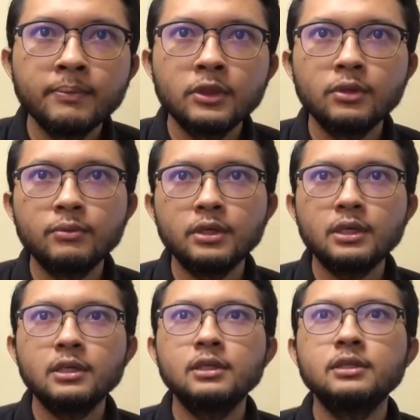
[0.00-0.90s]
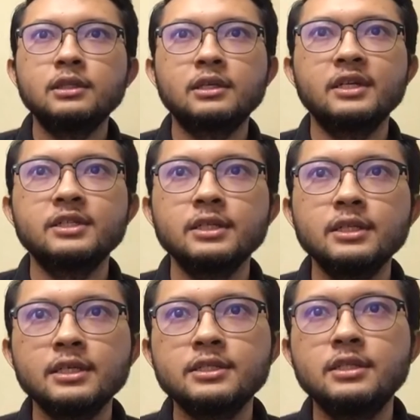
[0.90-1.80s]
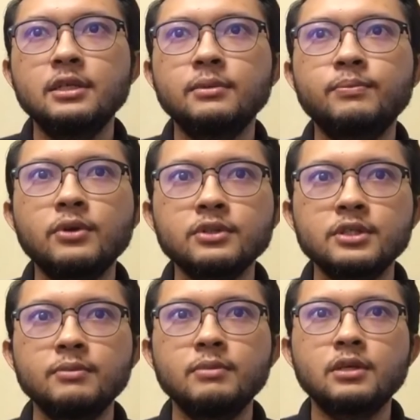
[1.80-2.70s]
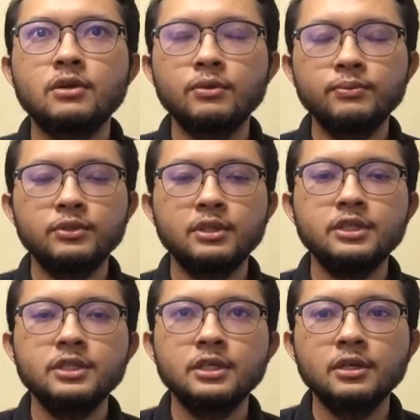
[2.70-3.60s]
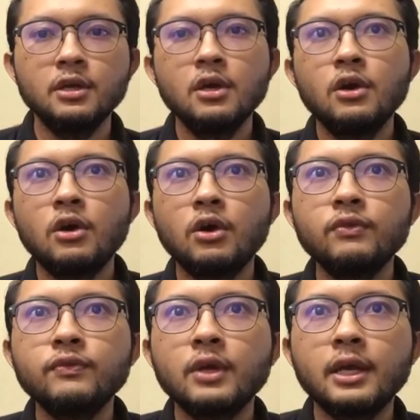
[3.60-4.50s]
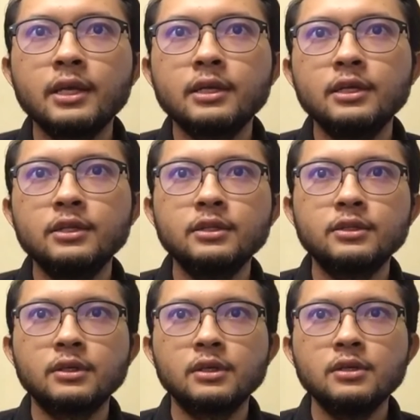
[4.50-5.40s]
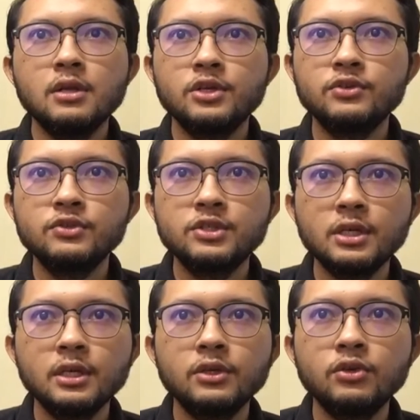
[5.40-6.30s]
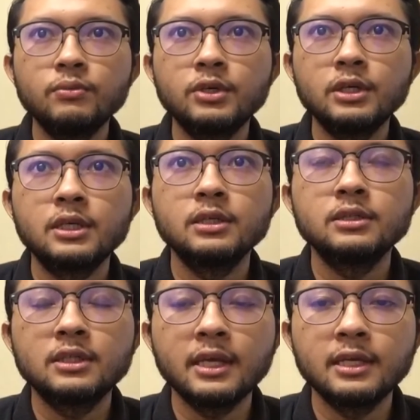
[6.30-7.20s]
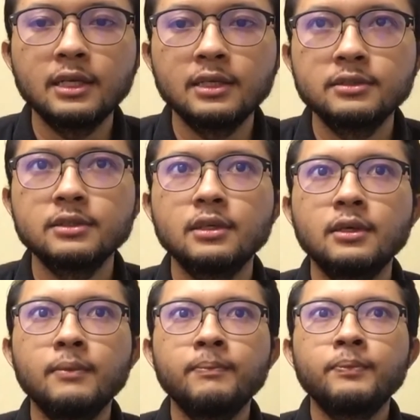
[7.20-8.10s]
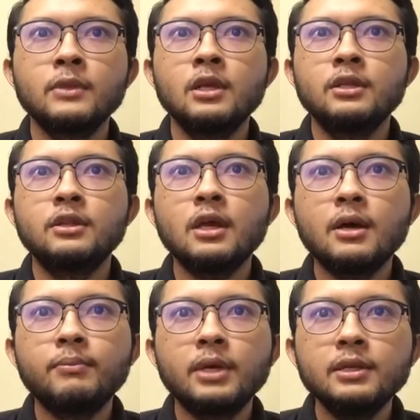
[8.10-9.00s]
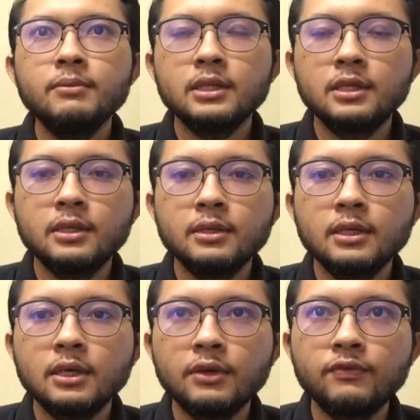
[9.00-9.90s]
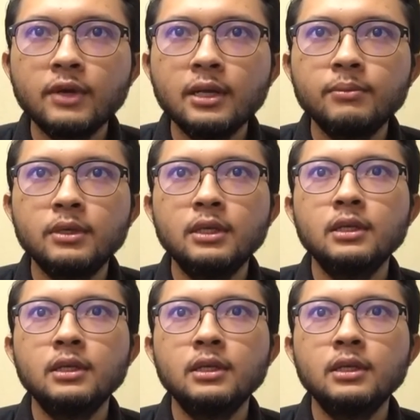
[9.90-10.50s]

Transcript: Numerical integration is the approximate computation of an integral using numerical techniques. There are many methods available